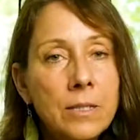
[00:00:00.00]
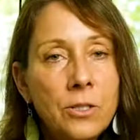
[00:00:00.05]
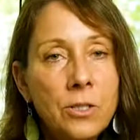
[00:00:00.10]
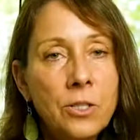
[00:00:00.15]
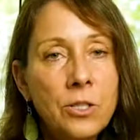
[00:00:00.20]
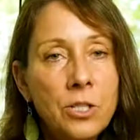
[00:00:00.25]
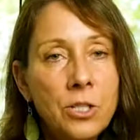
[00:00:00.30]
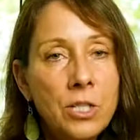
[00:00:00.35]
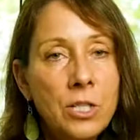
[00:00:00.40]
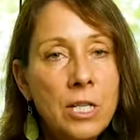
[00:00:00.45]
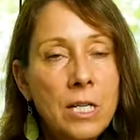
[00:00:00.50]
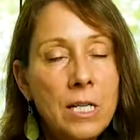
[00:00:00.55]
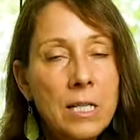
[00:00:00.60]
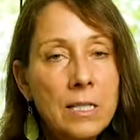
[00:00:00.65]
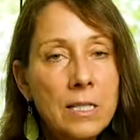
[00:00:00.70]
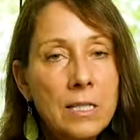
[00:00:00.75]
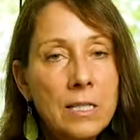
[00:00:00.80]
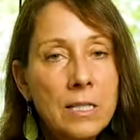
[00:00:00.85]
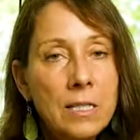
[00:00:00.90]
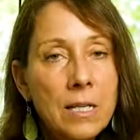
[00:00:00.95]
and your
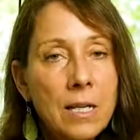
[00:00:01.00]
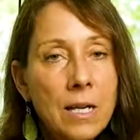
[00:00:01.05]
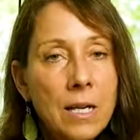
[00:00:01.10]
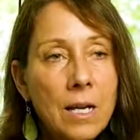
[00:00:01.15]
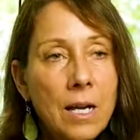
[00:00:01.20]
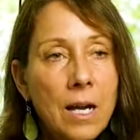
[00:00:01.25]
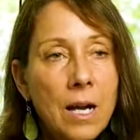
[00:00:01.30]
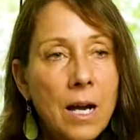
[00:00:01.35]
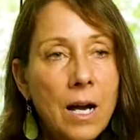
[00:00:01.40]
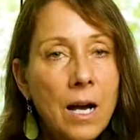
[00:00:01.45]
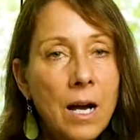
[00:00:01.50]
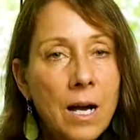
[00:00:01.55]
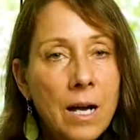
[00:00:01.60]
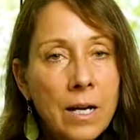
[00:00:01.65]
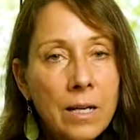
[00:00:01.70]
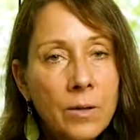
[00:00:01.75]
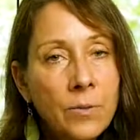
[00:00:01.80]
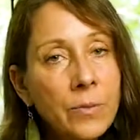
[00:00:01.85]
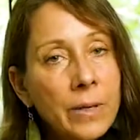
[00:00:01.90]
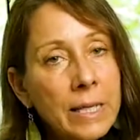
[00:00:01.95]
sheets
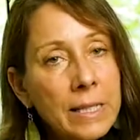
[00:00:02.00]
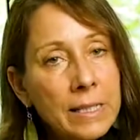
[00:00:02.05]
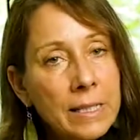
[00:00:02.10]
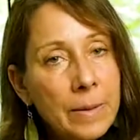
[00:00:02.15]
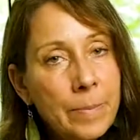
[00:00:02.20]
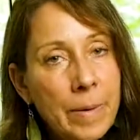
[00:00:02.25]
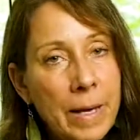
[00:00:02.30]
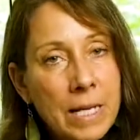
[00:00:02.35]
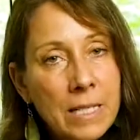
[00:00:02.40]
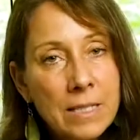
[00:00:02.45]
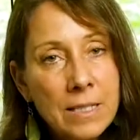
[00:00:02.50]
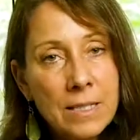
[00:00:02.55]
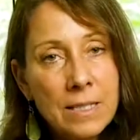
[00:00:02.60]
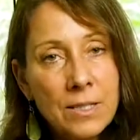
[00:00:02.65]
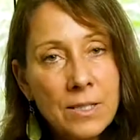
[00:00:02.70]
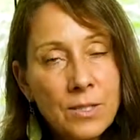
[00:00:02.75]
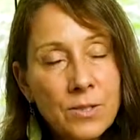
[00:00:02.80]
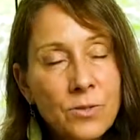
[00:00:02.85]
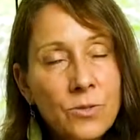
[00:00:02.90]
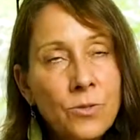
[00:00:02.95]
on a weekly
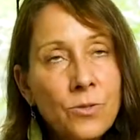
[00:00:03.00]
basis.